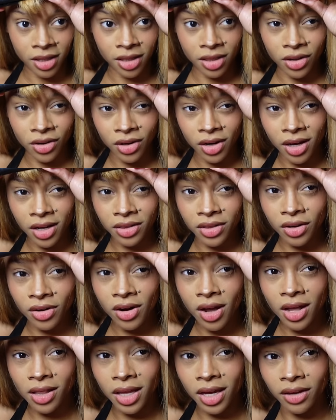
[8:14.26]
they're not, they're
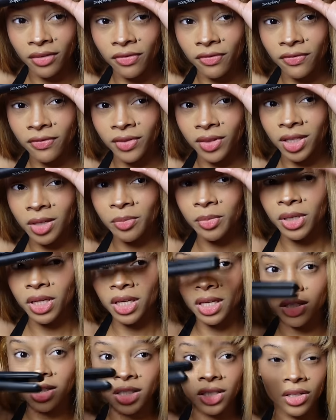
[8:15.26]
not like
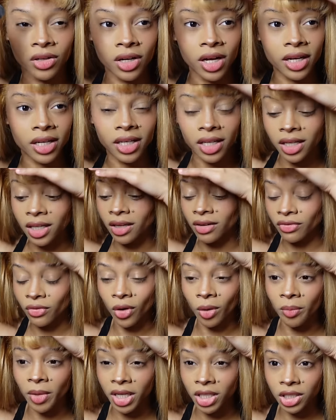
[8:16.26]
flipping into, they're not getting
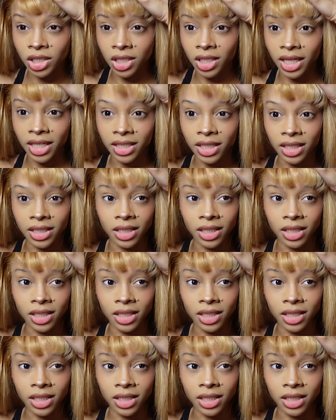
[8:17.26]
information like they